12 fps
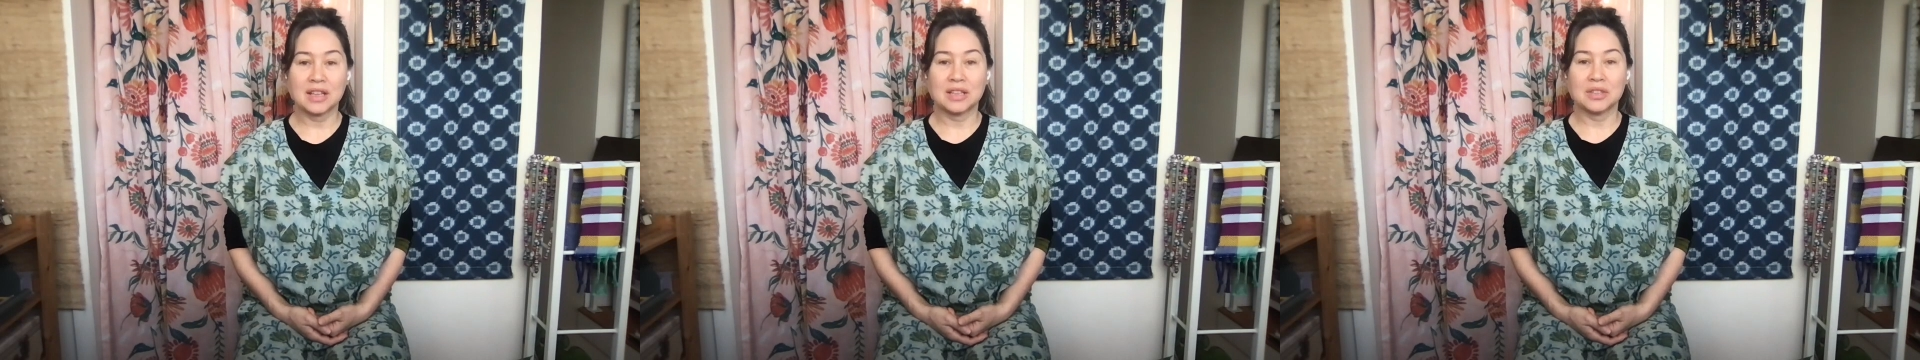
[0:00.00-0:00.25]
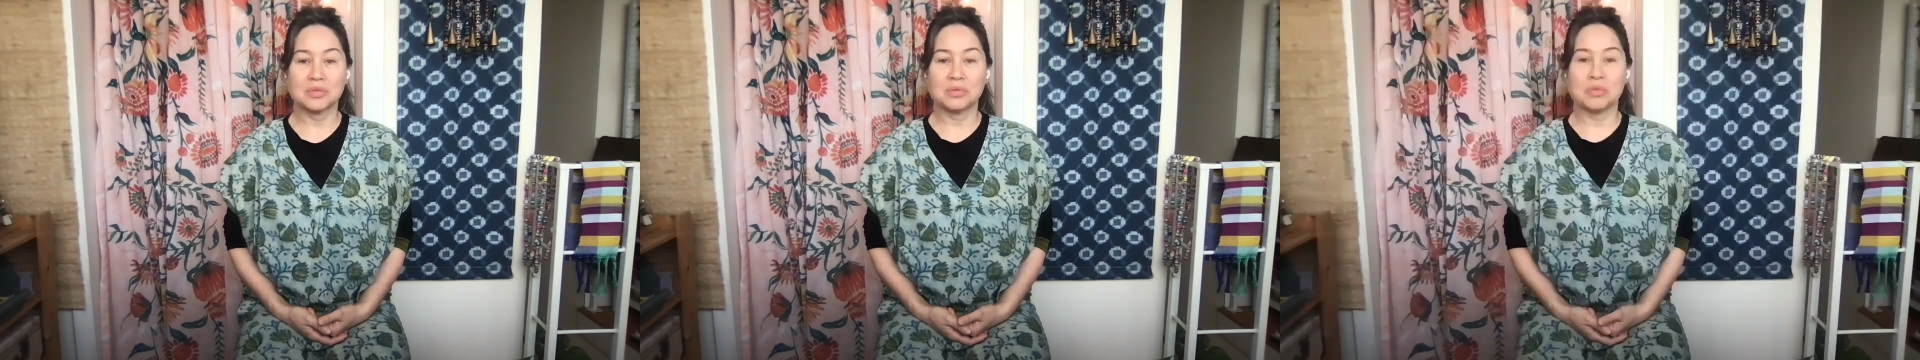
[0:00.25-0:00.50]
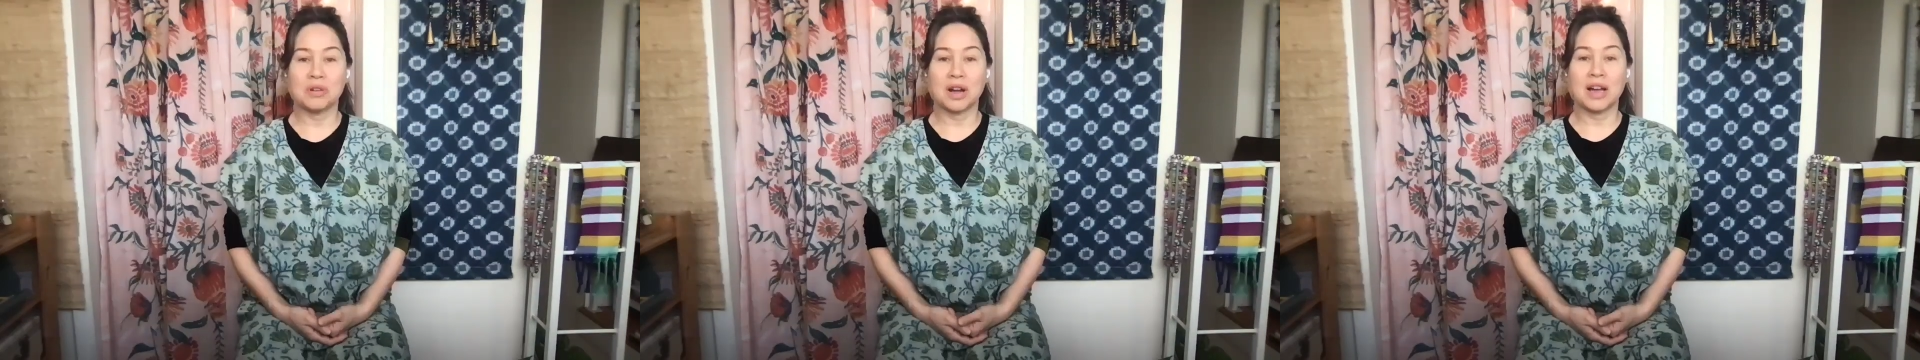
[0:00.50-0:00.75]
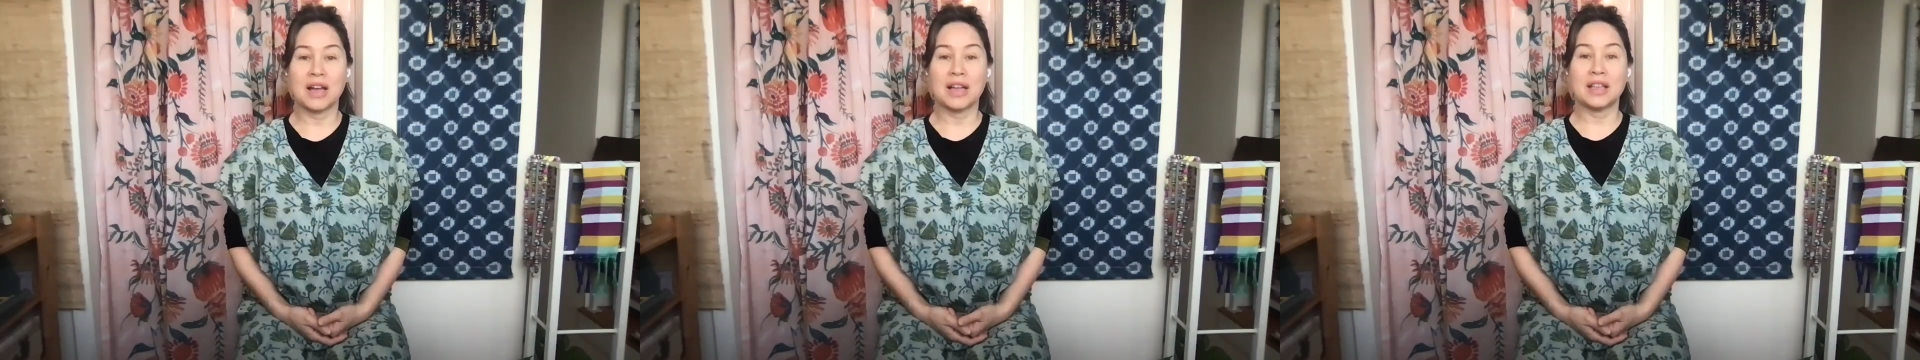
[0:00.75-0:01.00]
and it's
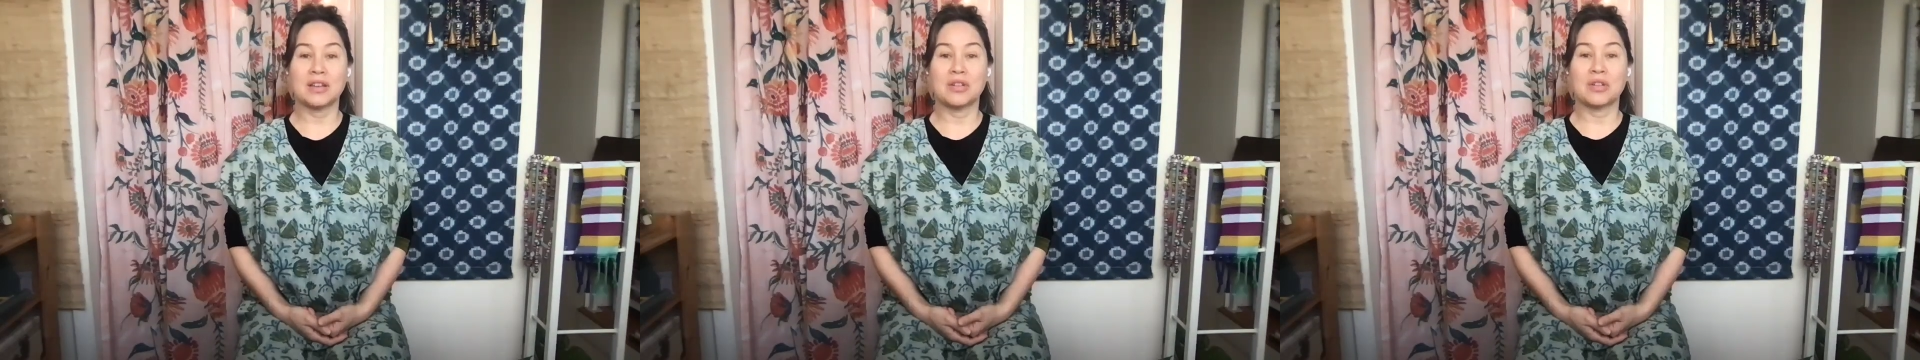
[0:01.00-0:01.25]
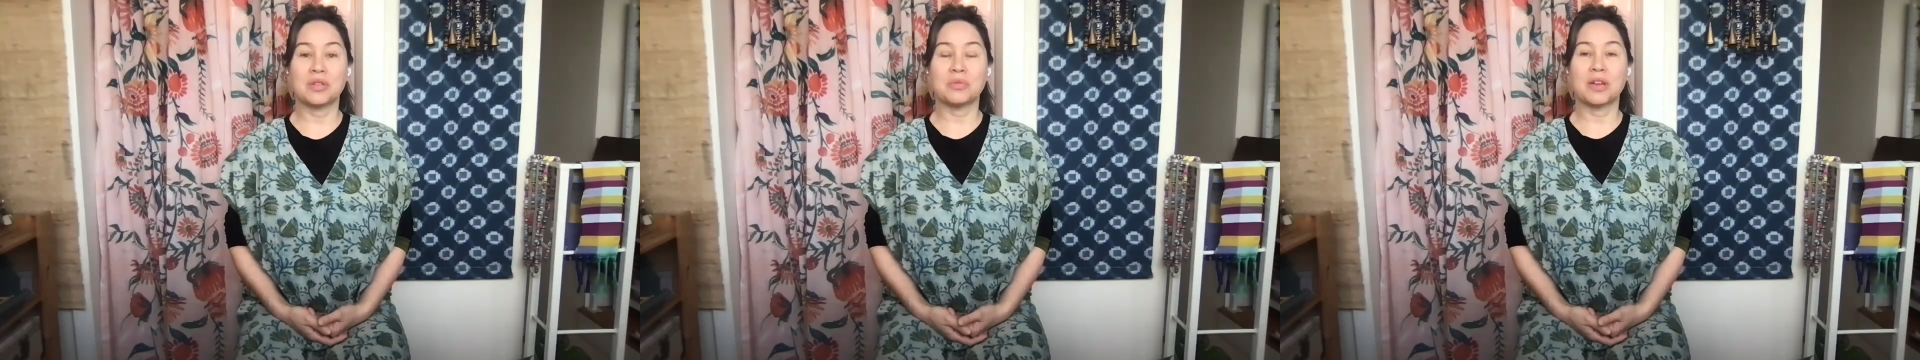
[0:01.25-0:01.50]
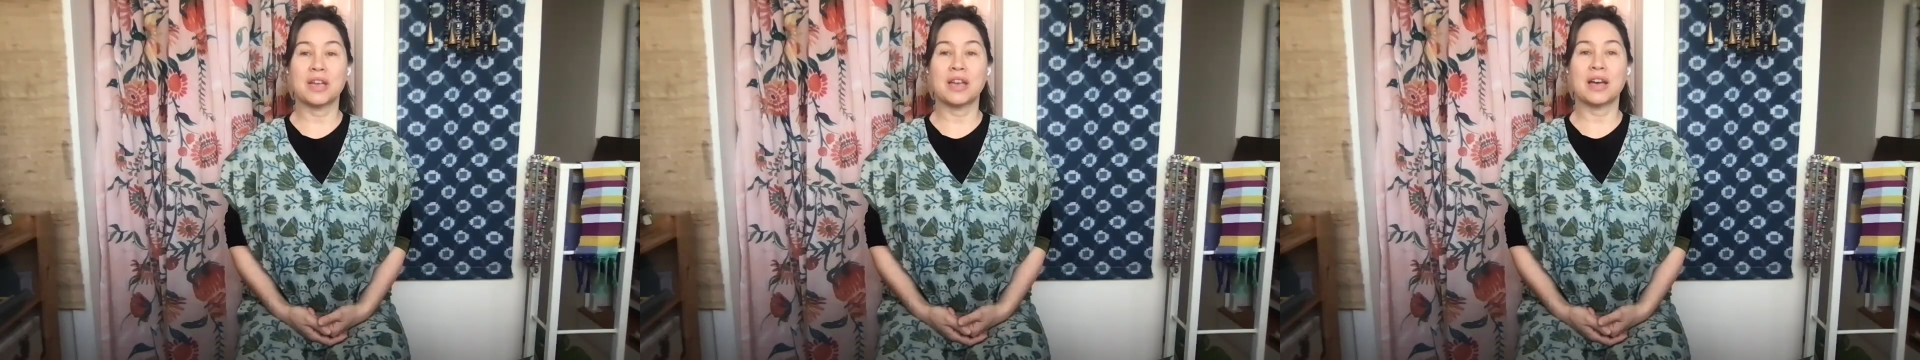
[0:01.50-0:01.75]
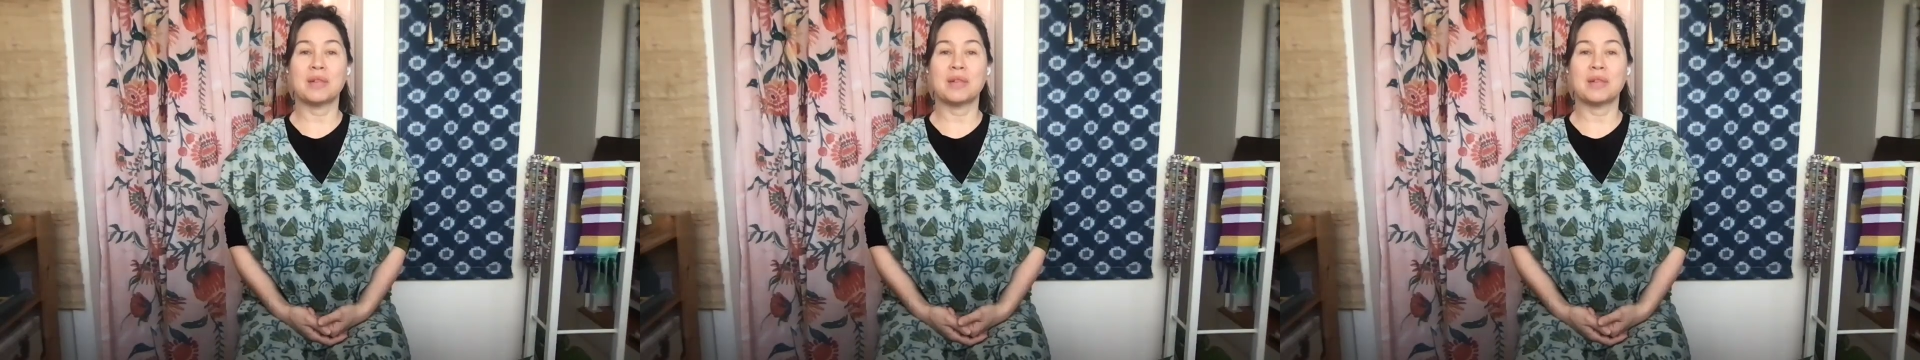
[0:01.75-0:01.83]
riding all the way